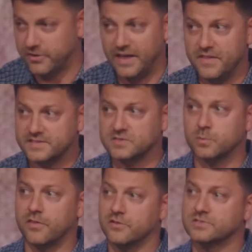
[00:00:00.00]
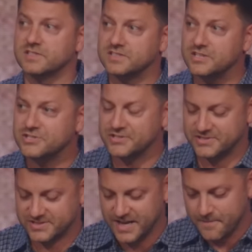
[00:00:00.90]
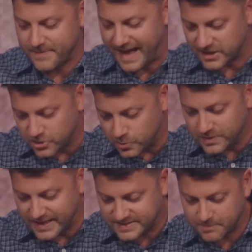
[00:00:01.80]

And this is one of those decisions that you need